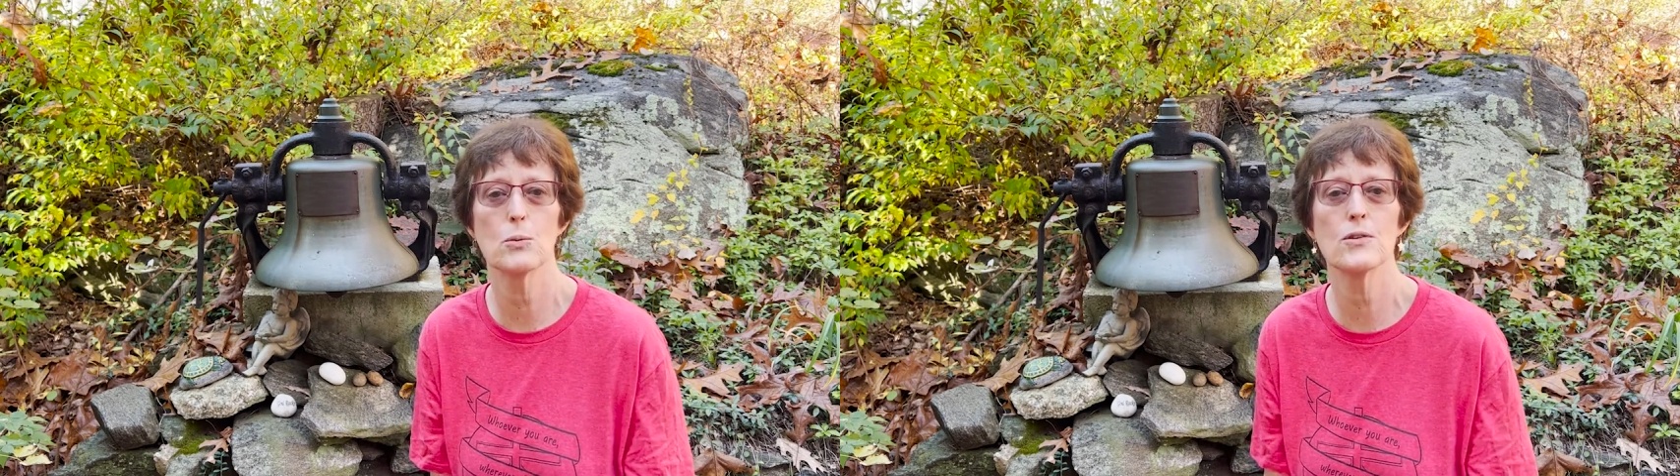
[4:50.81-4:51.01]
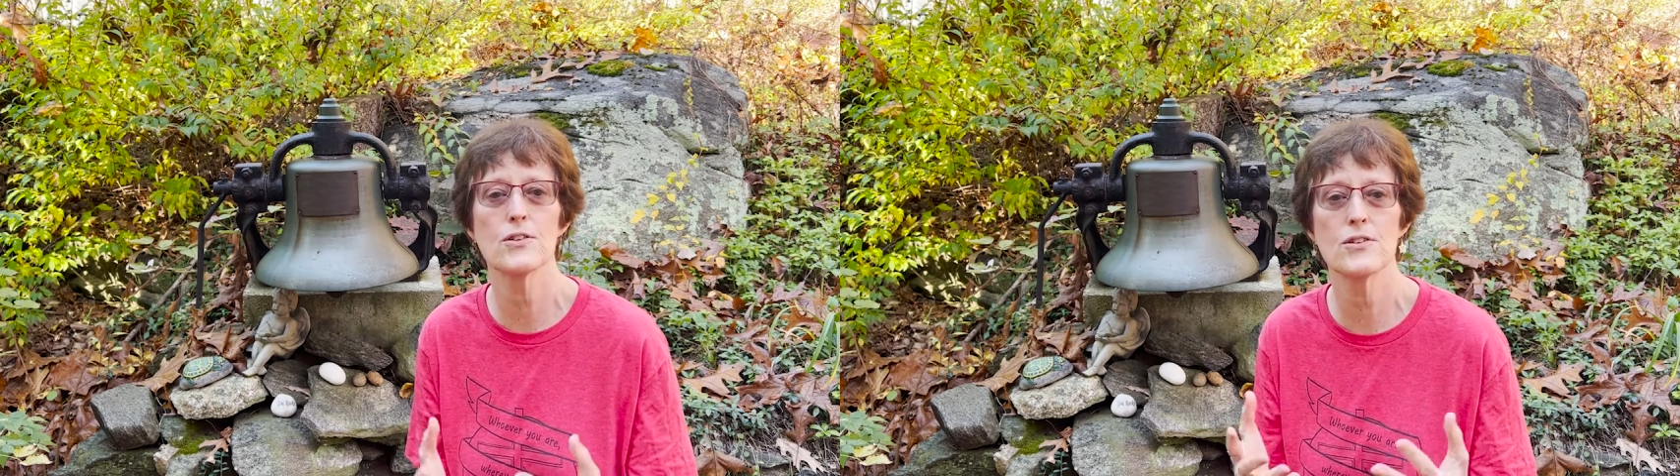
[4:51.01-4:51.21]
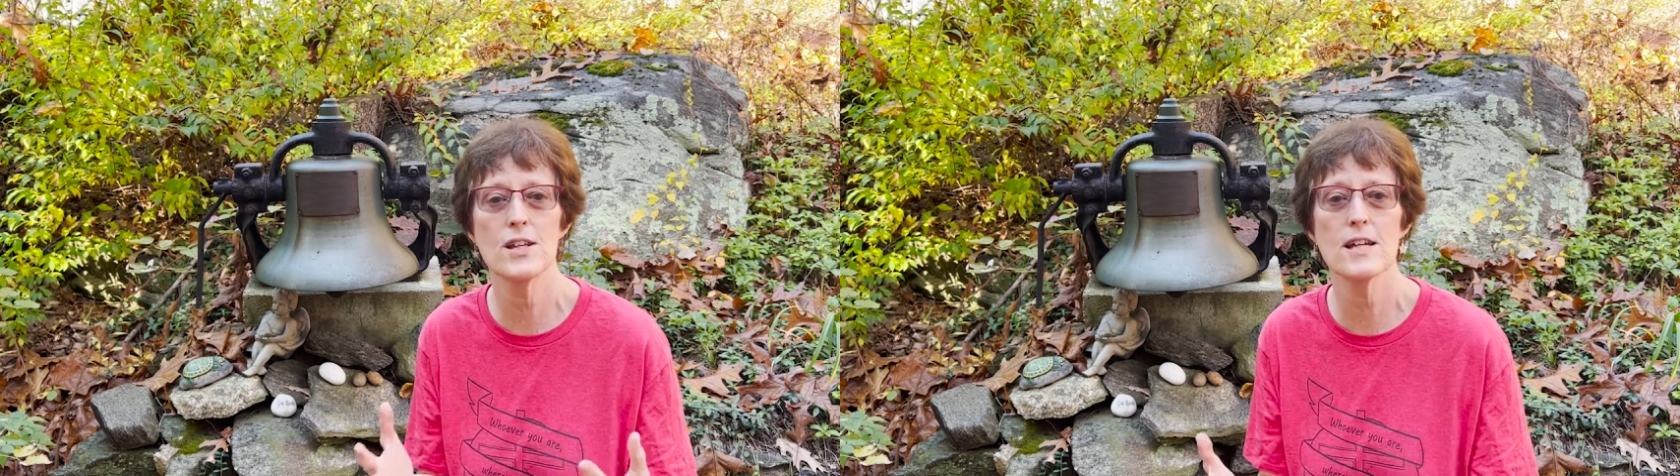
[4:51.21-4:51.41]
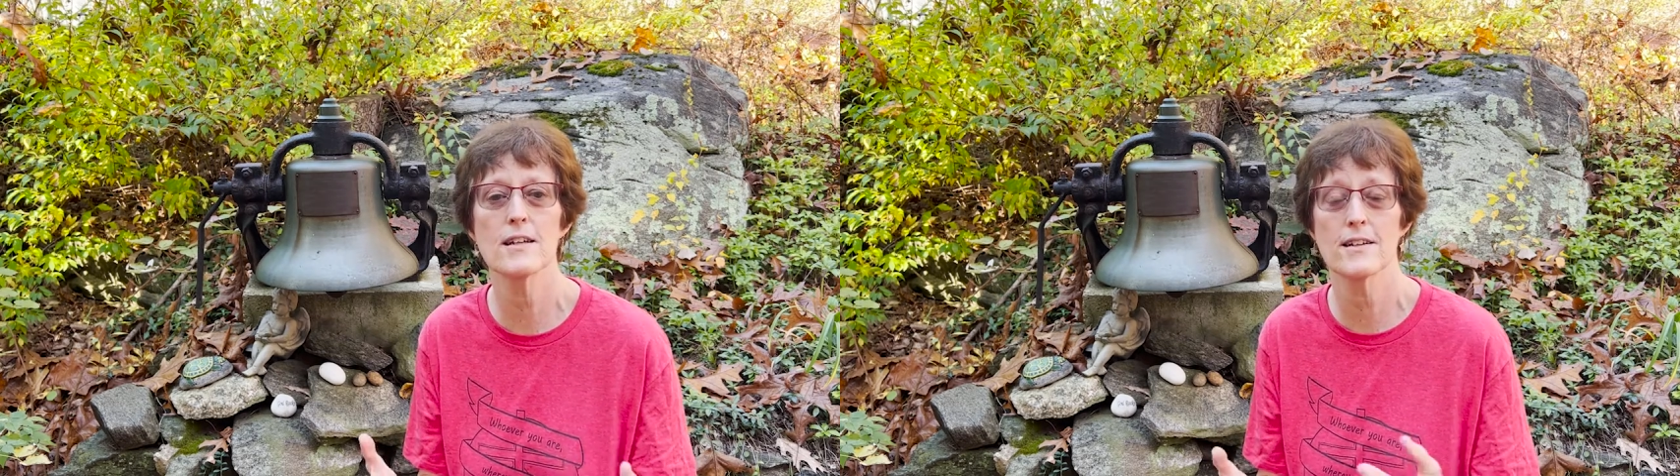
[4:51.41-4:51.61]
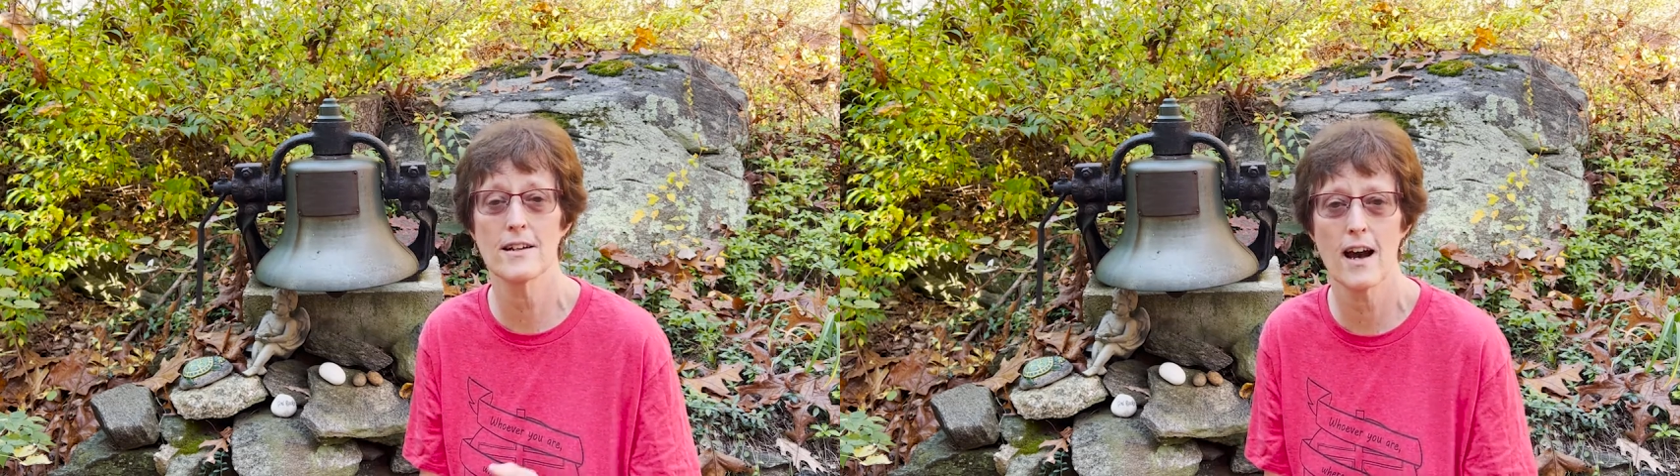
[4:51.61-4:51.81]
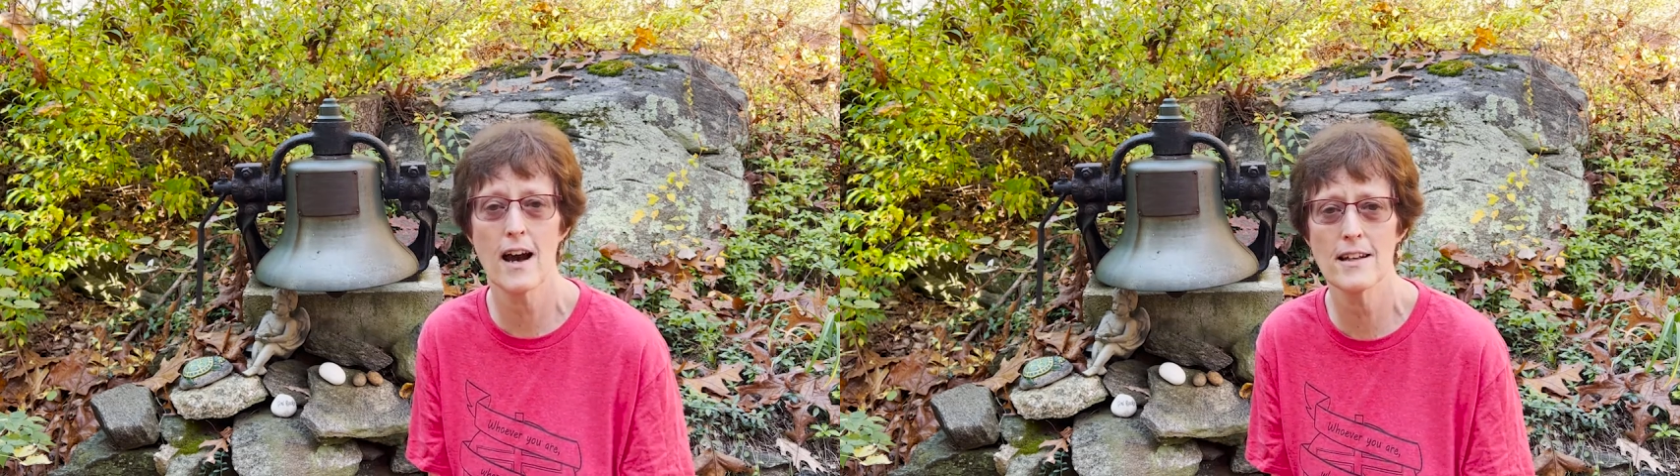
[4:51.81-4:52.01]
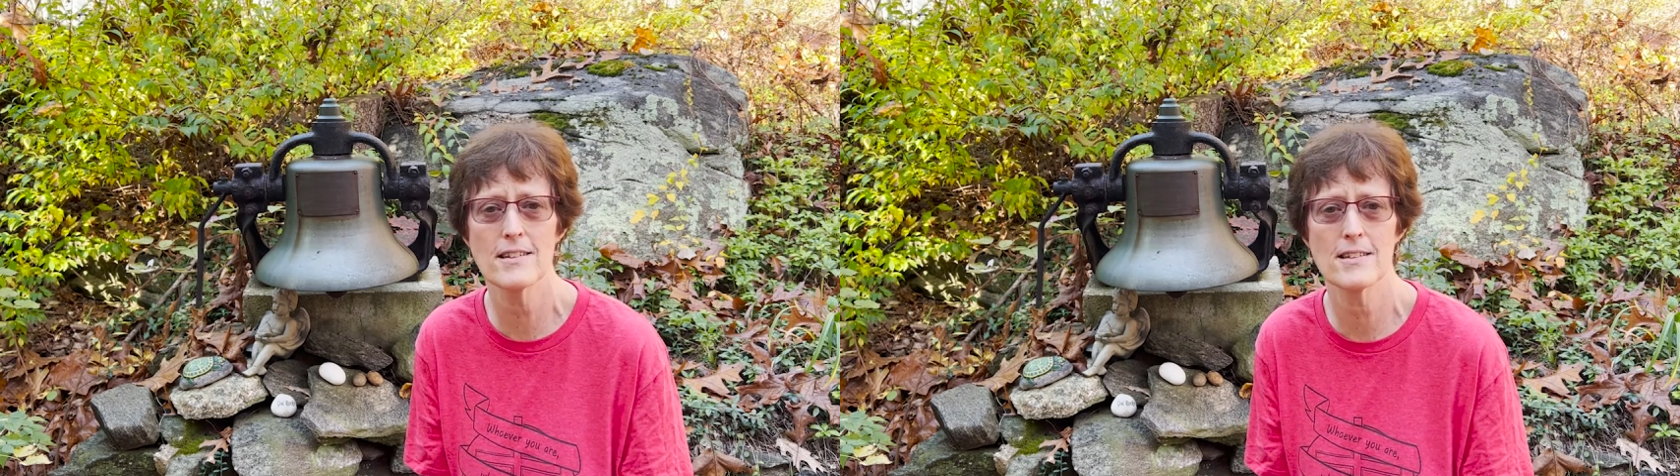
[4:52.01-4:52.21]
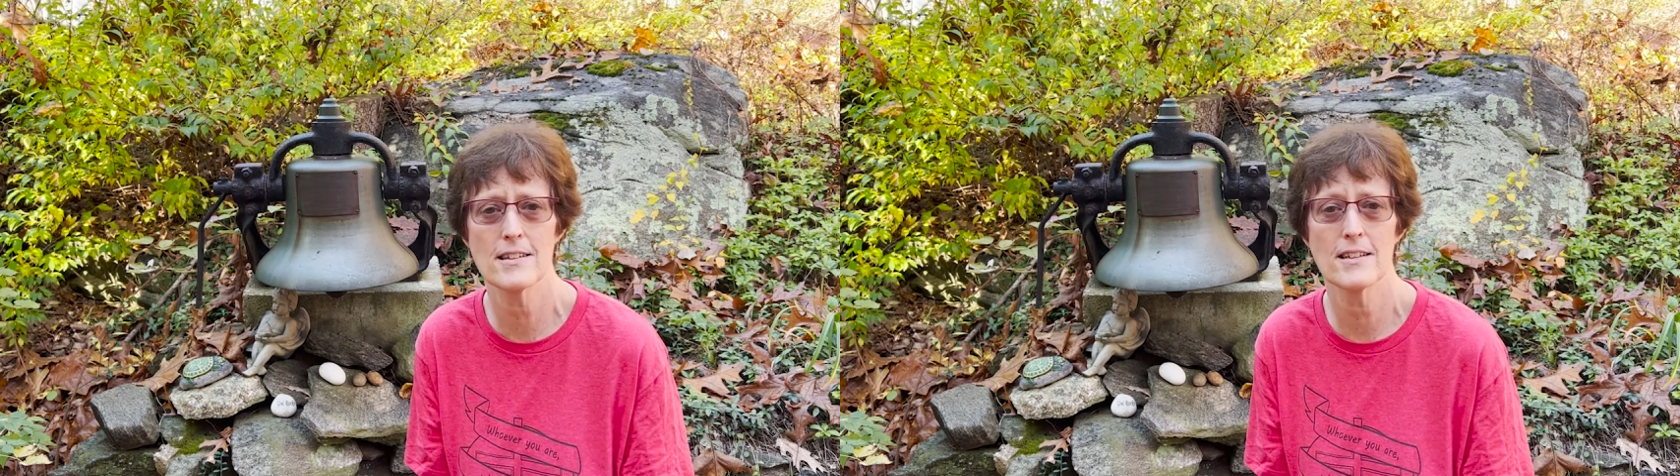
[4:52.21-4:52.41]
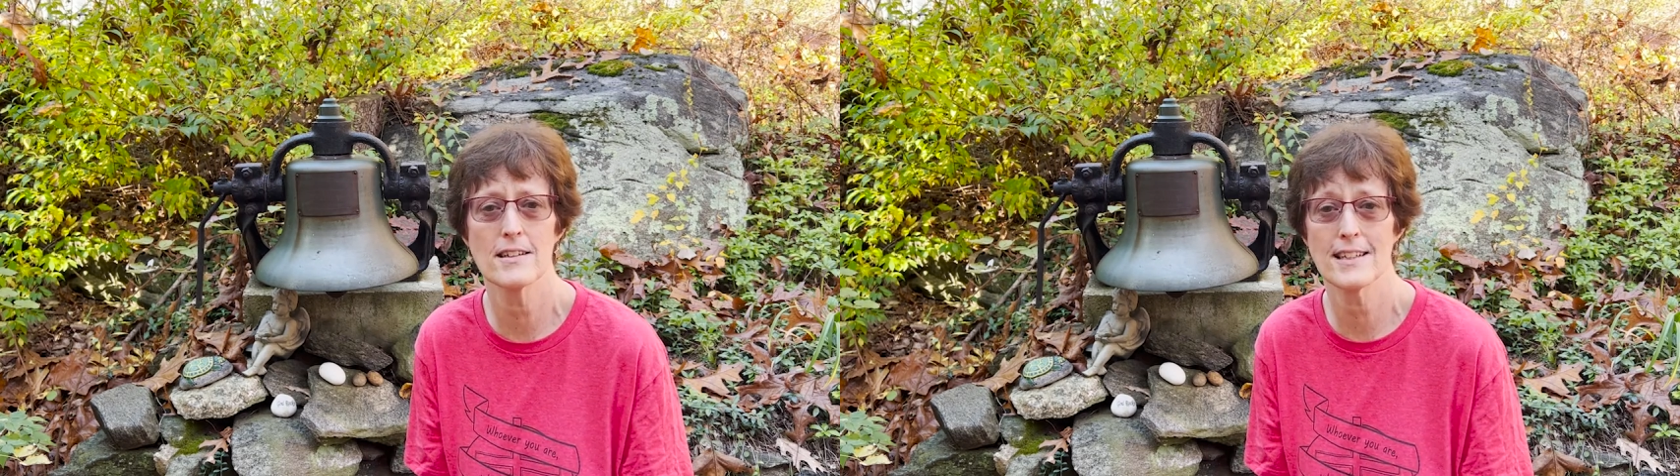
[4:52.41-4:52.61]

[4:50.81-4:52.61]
will seek God's